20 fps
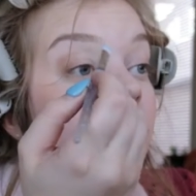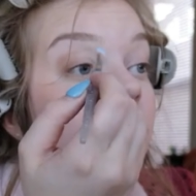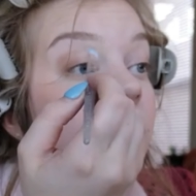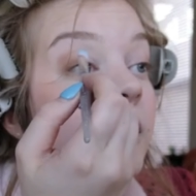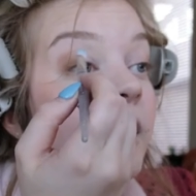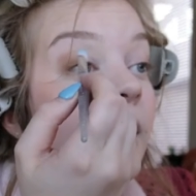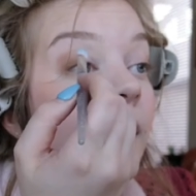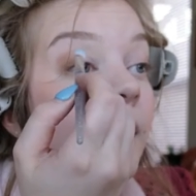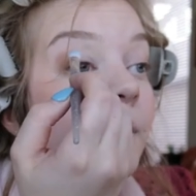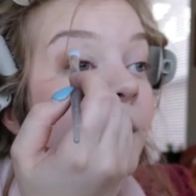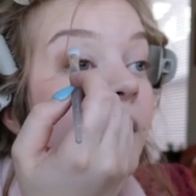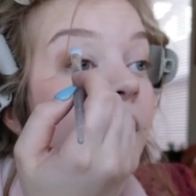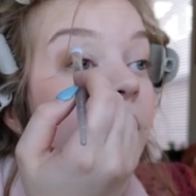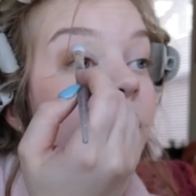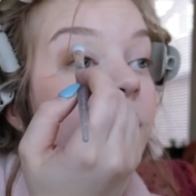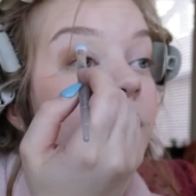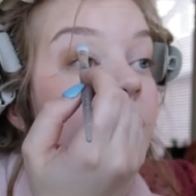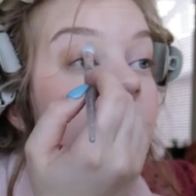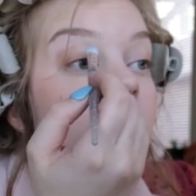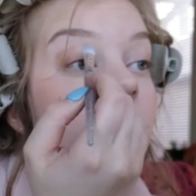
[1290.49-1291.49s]
yeah, I'm gonna
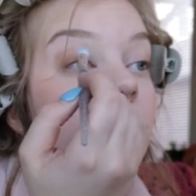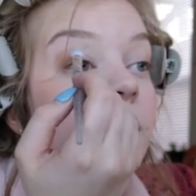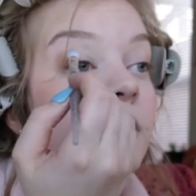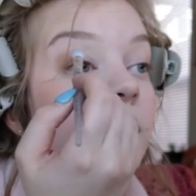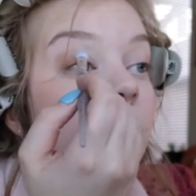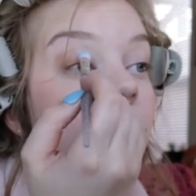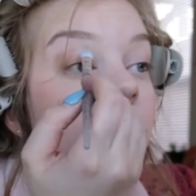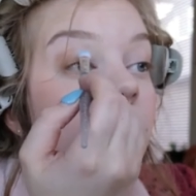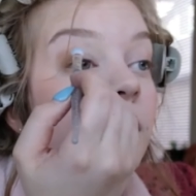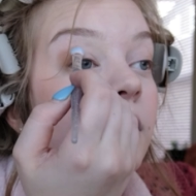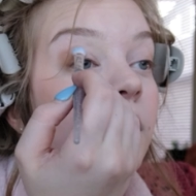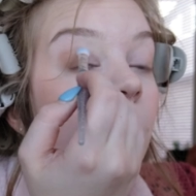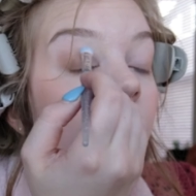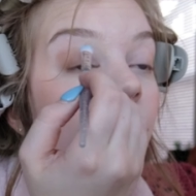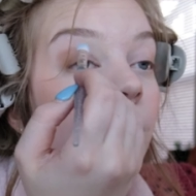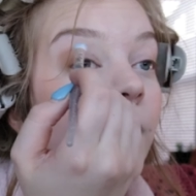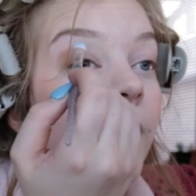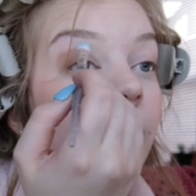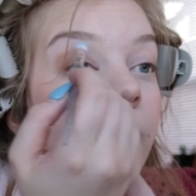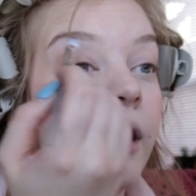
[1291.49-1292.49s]
just
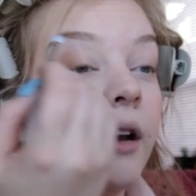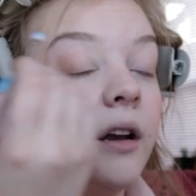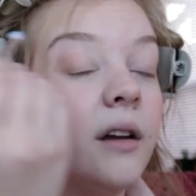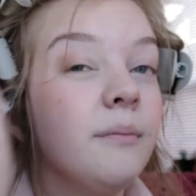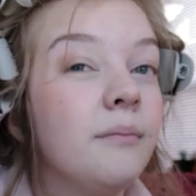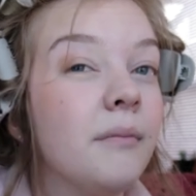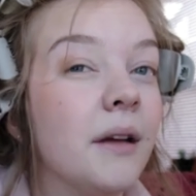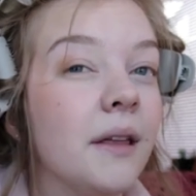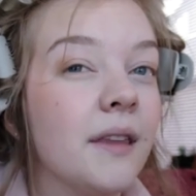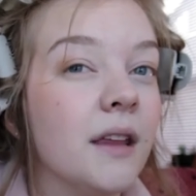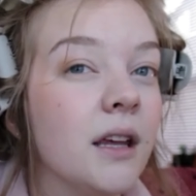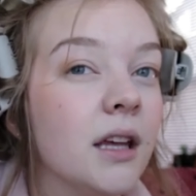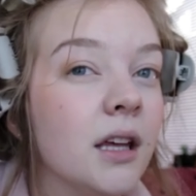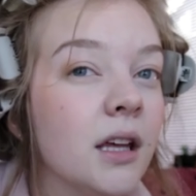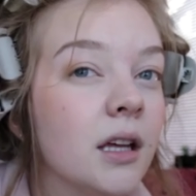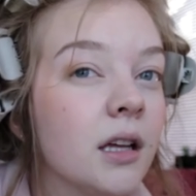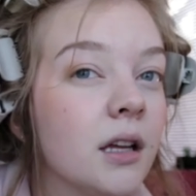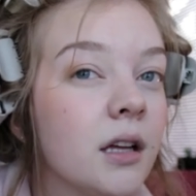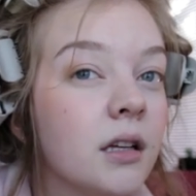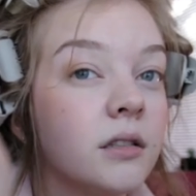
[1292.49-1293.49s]
go in
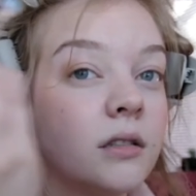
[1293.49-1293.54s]
mainly